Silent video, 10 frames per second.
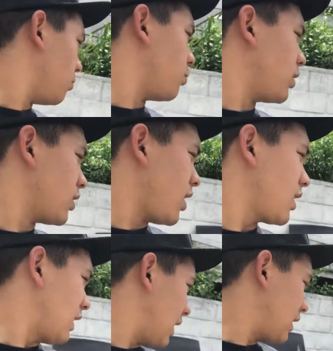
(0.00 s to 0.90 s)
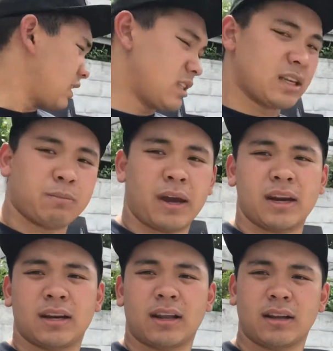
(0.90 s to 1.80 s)
we are not going to get this thing
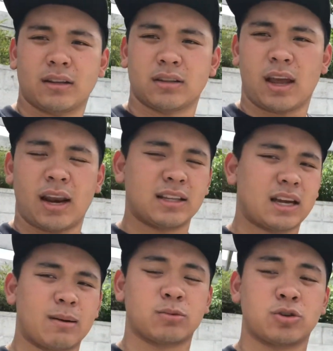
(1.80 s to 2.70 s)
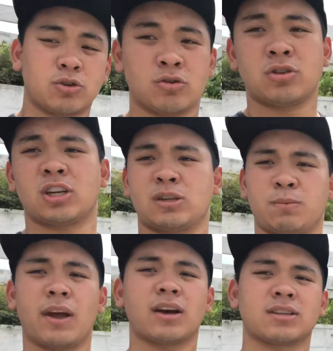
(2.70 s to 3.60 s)
painted anytime soon just
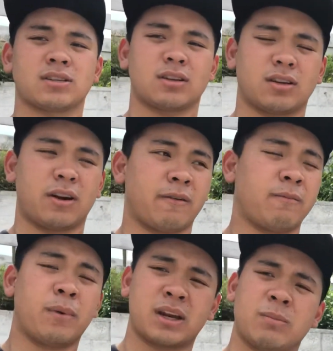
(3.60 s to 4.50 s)
because of money.